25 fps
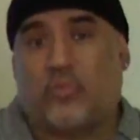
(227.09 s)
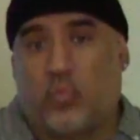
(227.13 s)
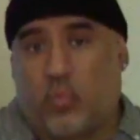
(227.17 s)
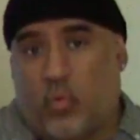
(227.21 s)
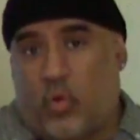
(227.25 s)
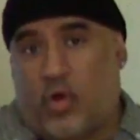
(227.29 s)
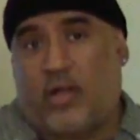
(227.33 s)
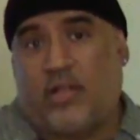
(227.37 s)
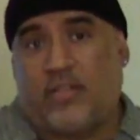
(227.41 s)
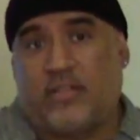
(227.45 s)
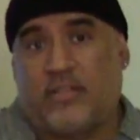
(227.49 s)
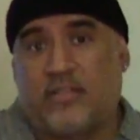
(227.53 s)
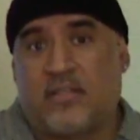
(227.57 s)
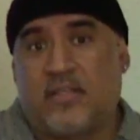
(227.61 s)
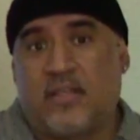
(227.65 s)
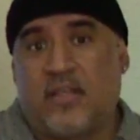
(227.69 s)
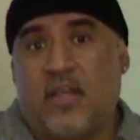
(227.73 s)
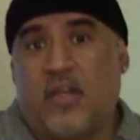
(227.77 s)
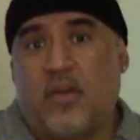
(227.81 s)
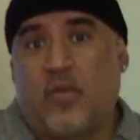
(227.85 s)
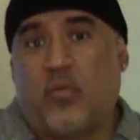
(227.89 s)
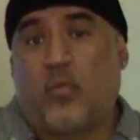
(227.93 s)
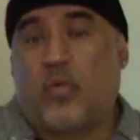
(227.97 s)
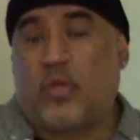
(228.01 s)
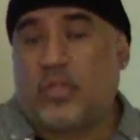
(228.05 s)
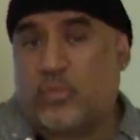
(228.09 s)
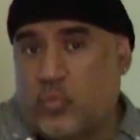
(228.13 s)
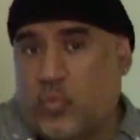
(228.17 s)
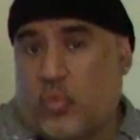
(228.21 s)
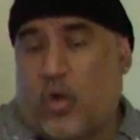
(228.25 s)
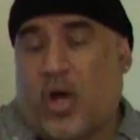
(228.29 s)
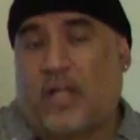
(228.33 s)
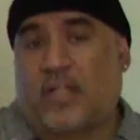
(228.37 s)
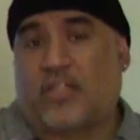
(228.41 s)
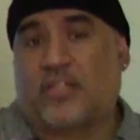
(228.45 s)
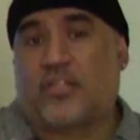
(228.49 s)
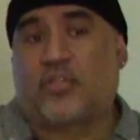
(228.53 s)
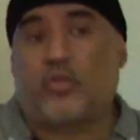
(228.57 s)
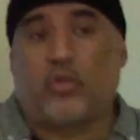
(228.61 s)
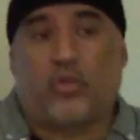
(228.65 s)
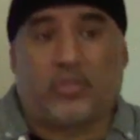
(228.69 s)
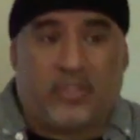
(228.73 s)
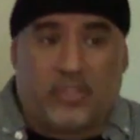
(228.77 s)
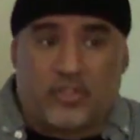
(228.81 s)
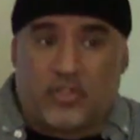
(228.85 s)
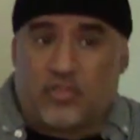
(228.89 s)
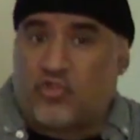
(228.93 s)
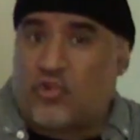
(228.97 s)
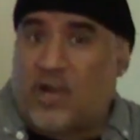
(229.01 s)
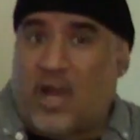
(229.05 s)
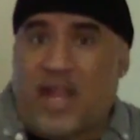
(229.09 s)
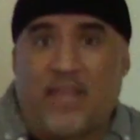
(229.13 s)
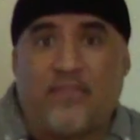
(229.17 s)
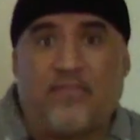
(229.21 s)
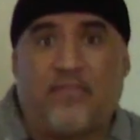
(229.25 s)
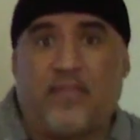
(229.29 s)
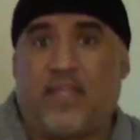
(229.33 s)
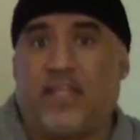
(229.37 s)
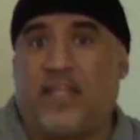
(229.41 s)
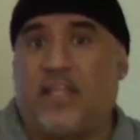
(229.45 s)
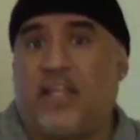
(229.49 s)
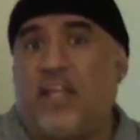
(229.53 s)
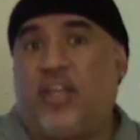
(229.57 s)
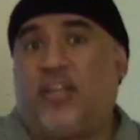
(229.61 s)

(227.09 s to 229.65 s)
ones was Watch Dogs. The driving